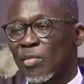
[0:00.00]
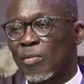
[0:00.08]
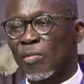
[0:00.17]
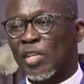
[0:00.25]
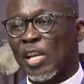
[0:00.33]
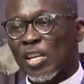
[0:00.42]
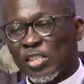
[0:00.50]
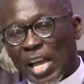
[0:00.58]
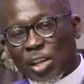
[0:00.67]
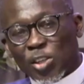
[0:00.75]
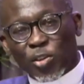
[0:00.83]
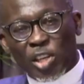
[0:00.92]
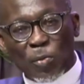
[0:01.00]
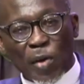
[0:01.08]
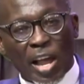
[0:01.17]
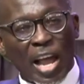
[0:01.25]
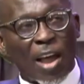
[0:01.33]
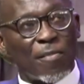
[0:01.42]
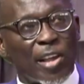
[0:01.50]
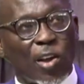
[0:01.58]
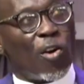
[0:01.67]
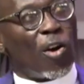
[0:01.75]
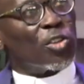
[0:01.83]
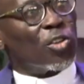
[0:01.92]
A charge to keep I have, a
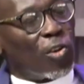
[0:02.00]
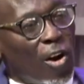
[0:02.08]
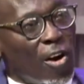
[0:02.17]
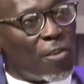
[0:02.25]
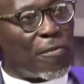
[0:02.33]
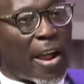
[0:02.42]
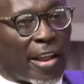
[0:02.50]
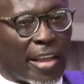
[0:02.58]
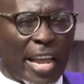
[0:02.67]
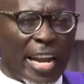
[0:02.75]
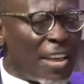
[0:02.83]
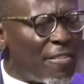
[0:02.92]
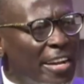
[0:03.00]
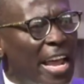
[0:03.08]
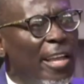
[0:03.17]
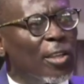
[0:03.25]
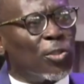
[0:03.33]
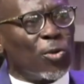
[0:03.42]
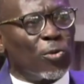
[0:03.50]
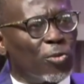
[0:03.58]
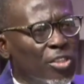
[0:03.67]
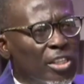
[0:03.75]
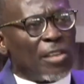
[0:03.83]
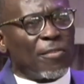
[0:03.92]
God to glorify, a never-dying soul to
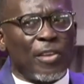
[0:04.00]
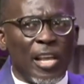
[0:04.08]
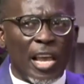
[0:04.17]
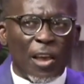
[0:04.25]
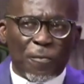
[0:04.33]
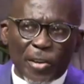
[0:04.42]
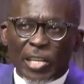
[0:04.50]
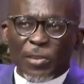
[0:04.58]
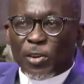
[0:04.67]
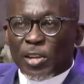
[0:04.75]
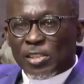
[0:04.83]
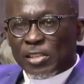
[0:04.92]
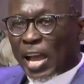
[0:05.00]
save, and fit it for the sky.